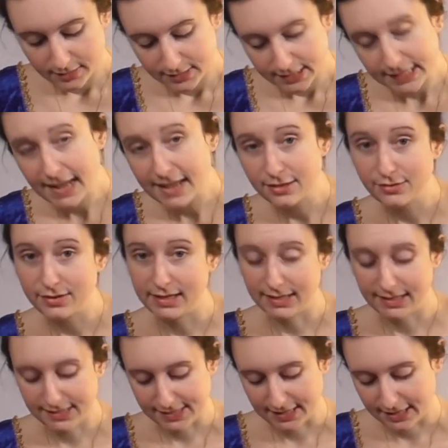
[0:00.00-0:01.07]
To Catherine
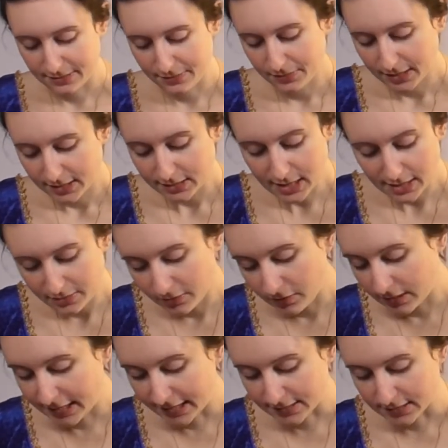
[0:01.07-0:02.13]
and Lydia, neither
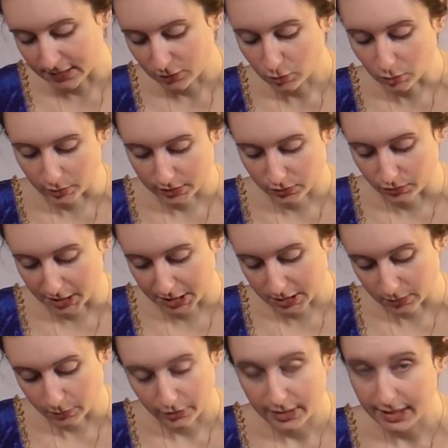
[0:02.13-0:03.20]
the letter nor its
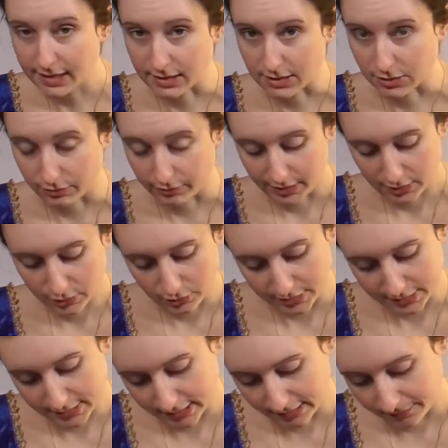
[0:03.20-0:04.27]
writer were in any degree
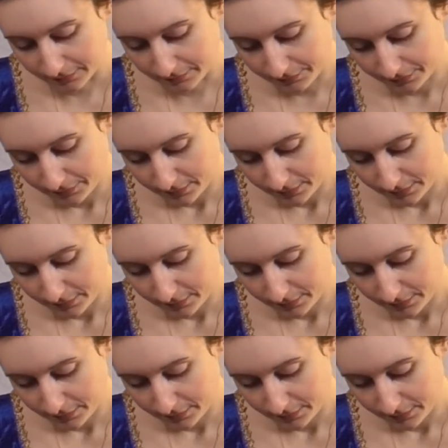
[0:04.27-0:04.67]
interesting.